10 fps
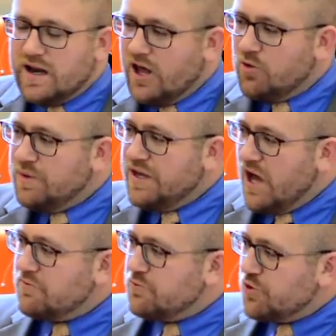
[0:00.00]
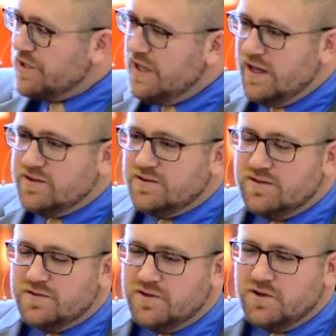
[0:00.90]
help me not forget
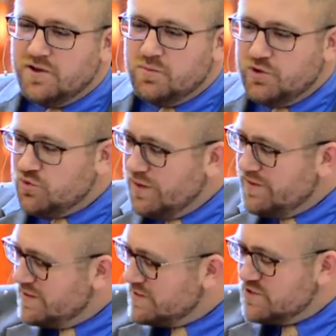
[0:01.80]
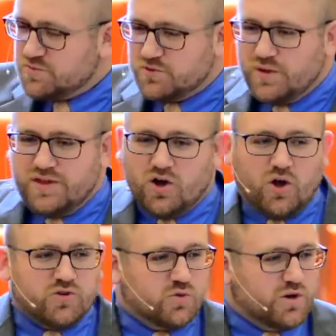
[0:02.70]
between the distance between the
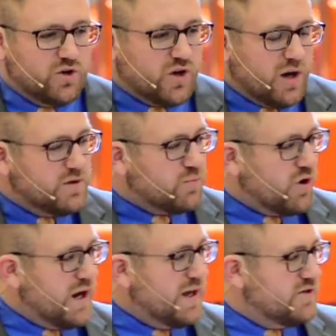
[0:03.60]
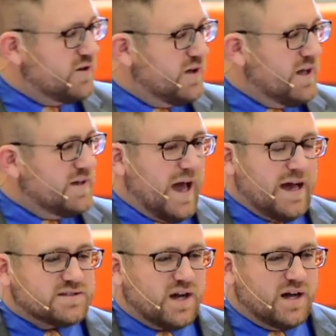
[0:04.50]
altar where you come to pray and to, to
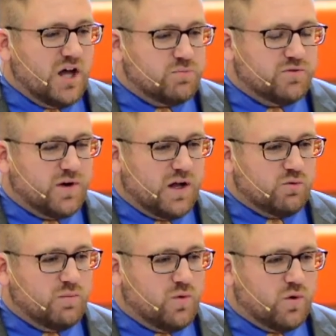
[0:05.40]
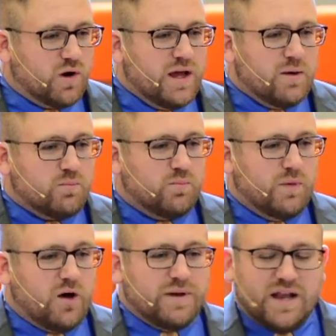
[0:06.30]
ask God to help you follow him more.
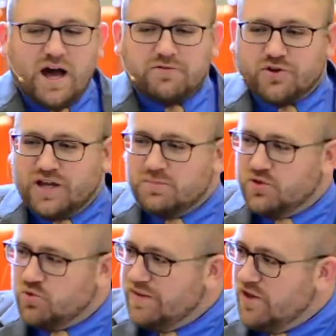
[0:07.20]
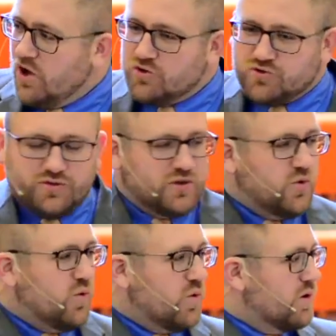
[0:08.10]
Help me not forget between the altar and the
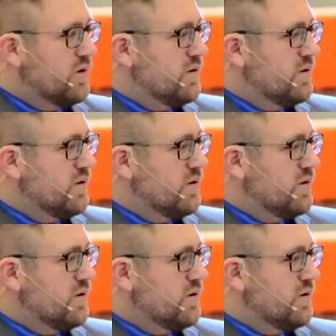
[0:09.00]
door